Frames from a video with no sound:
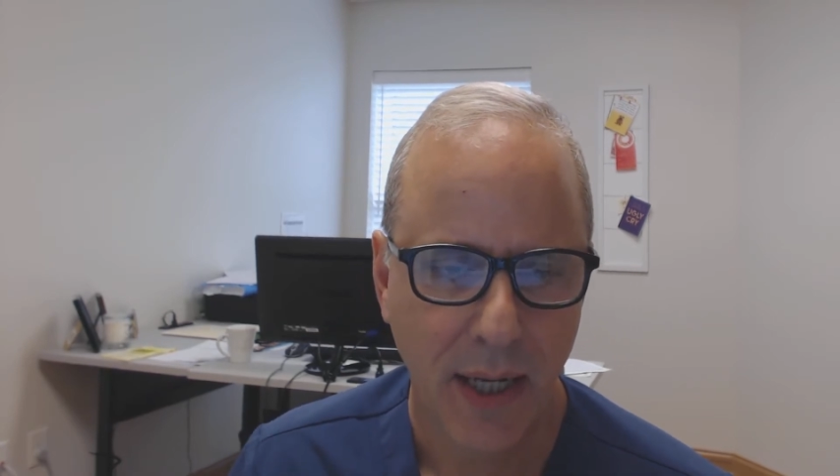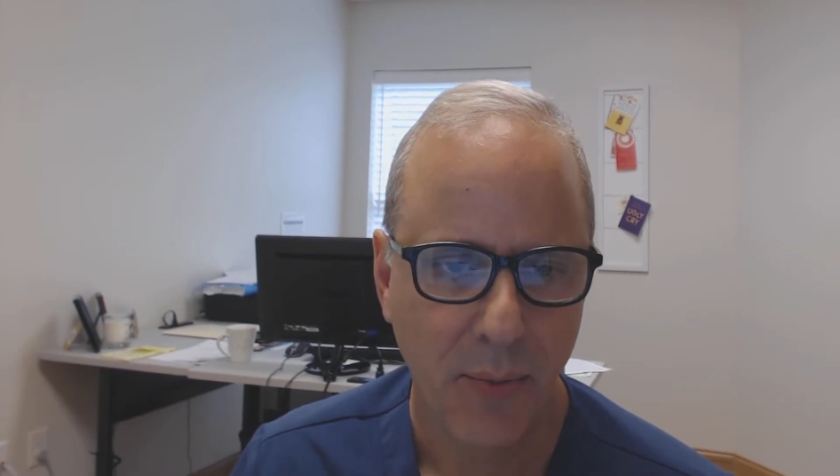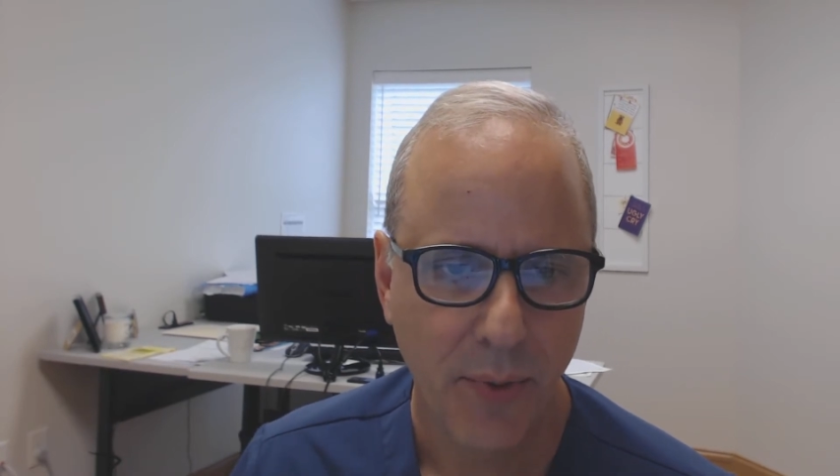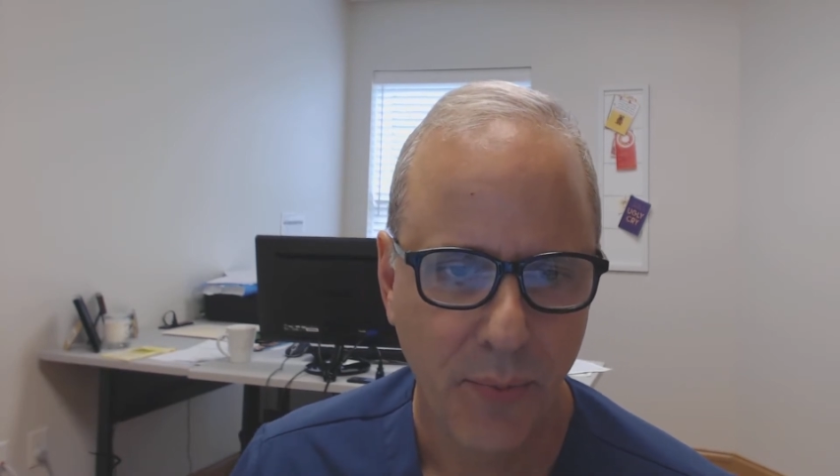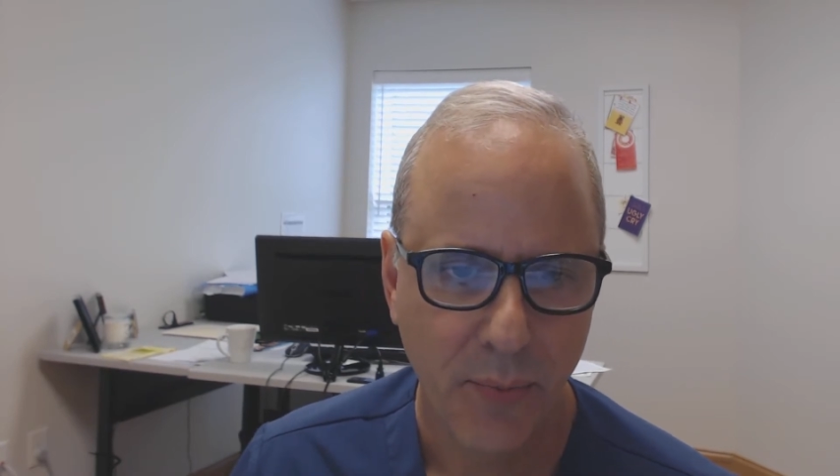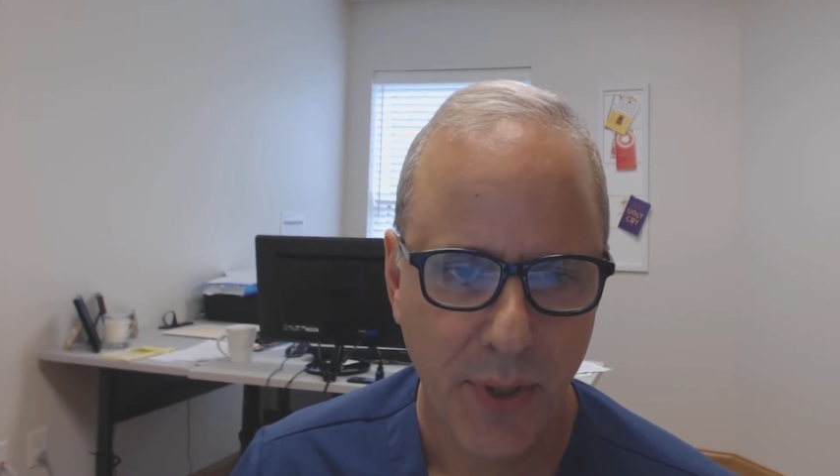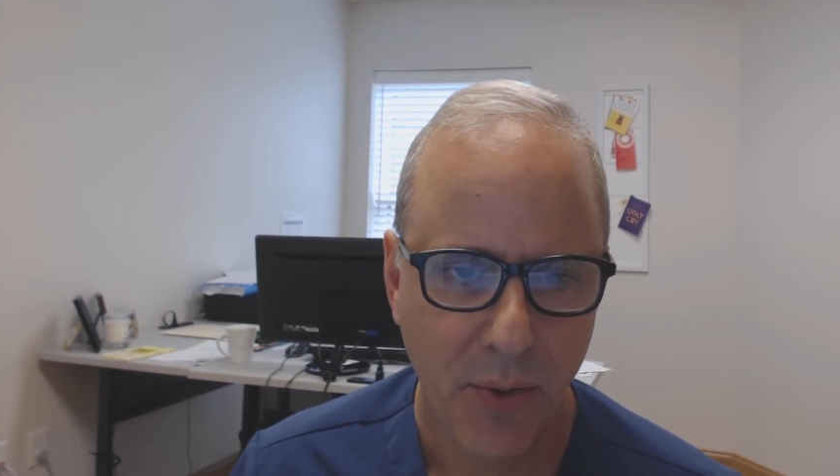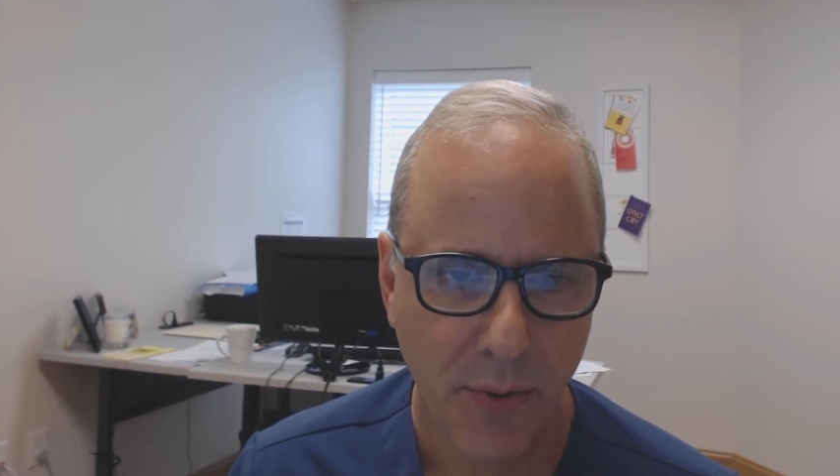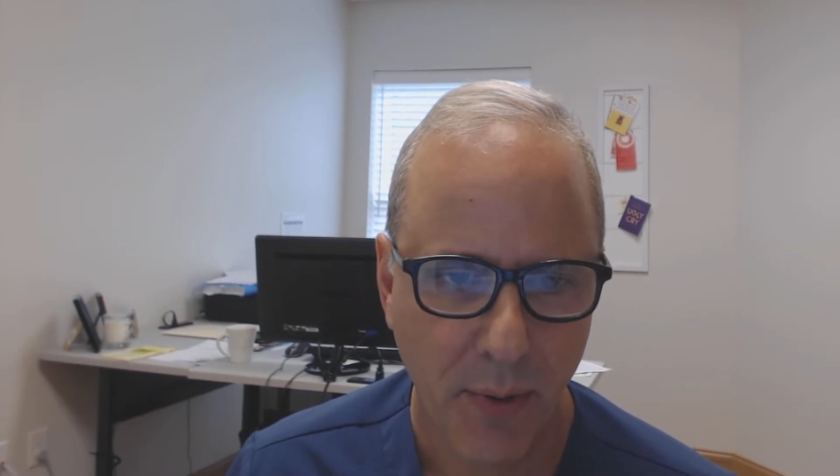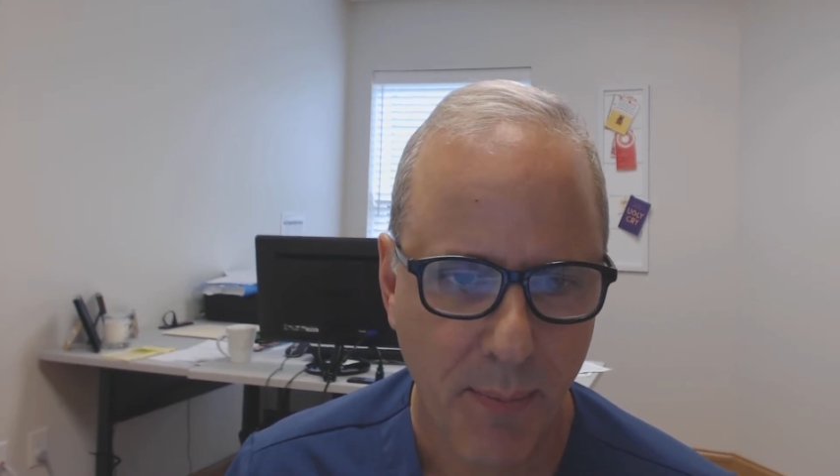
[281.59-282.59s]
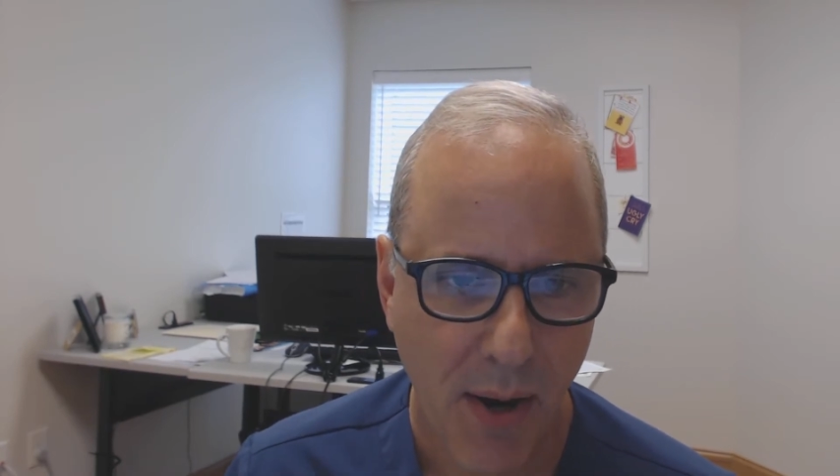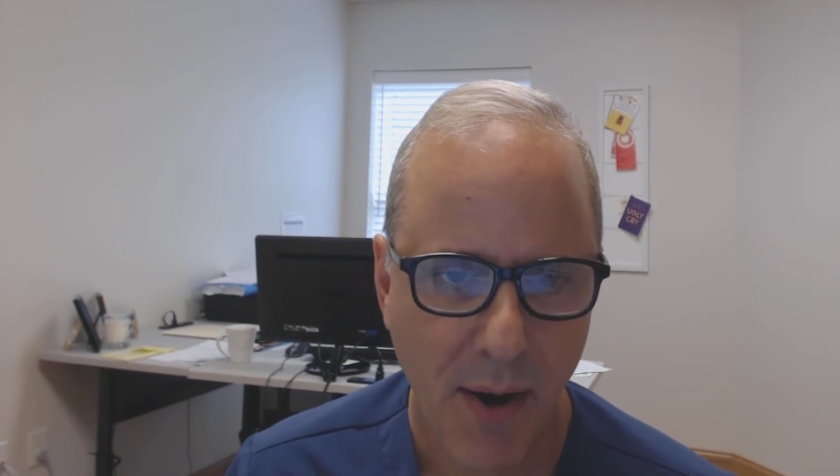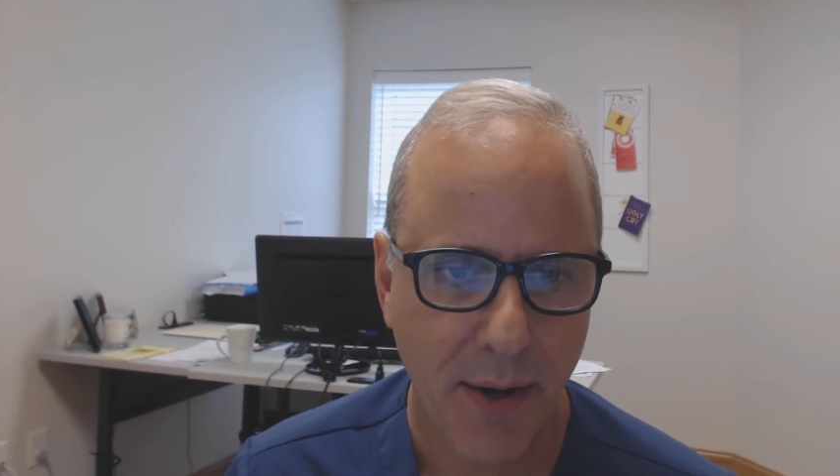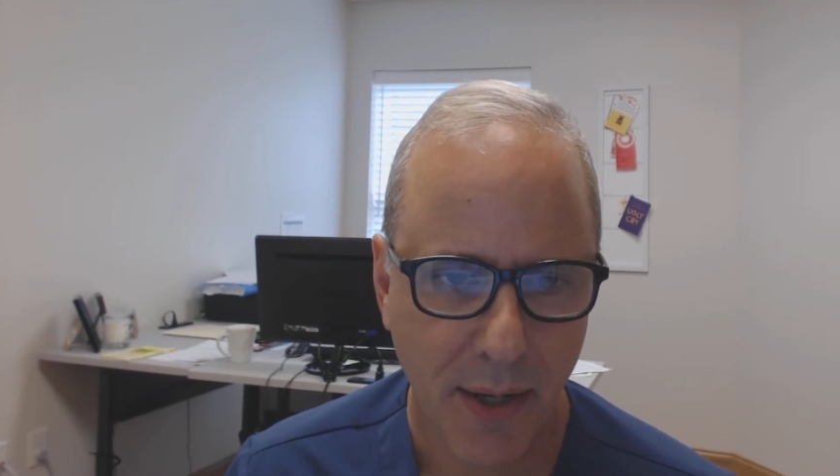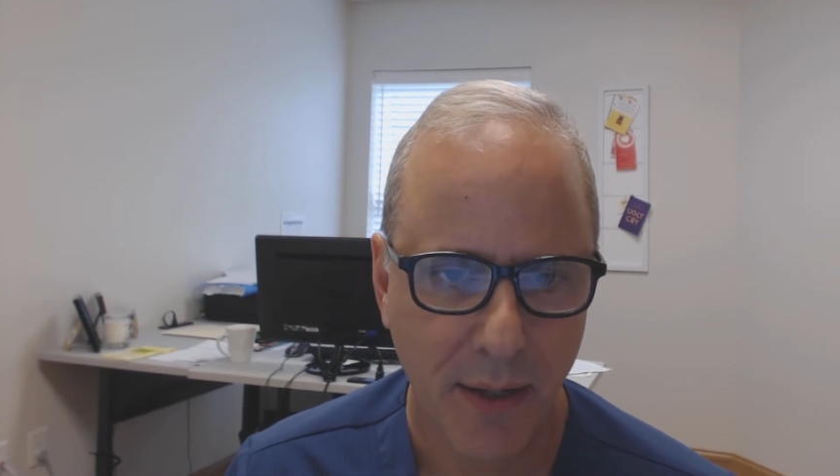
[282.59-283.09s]
And when we go to a
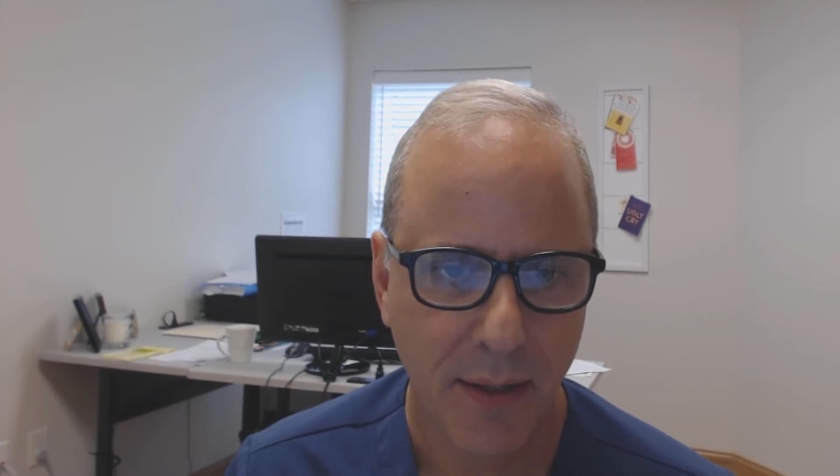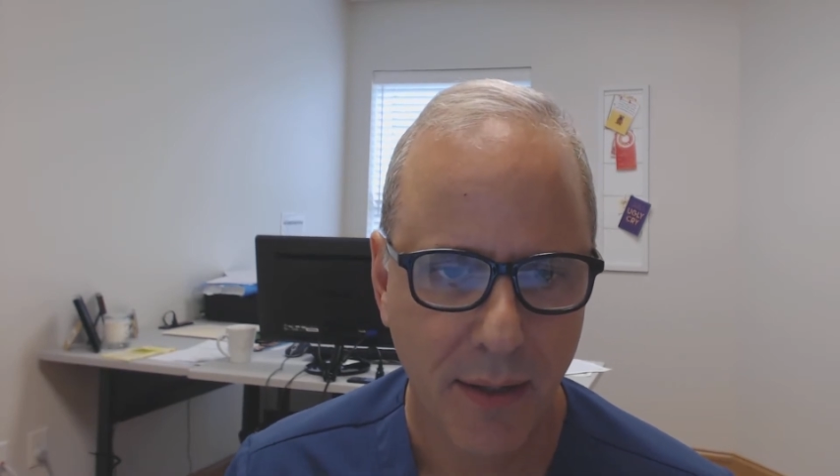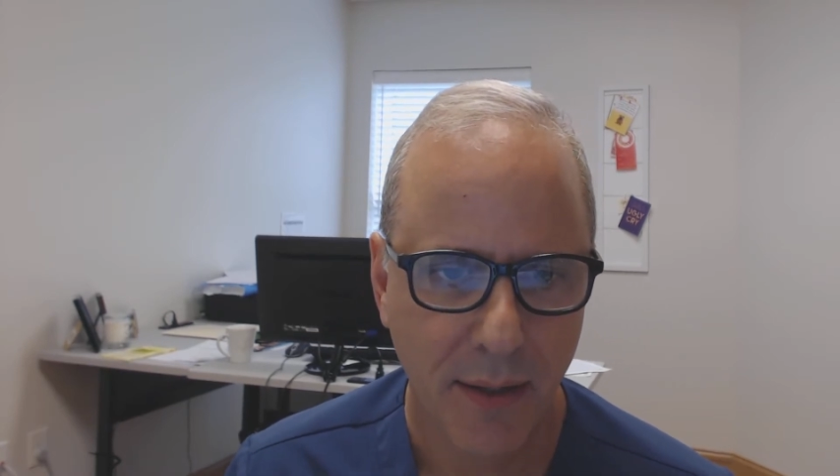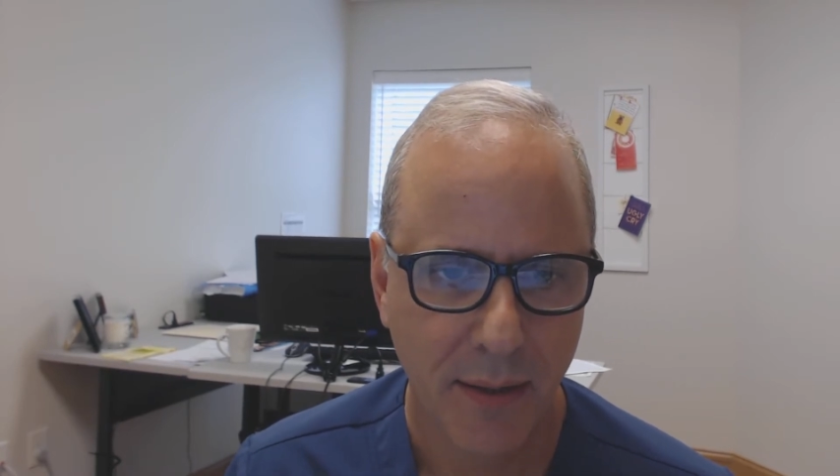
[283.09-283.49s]
party,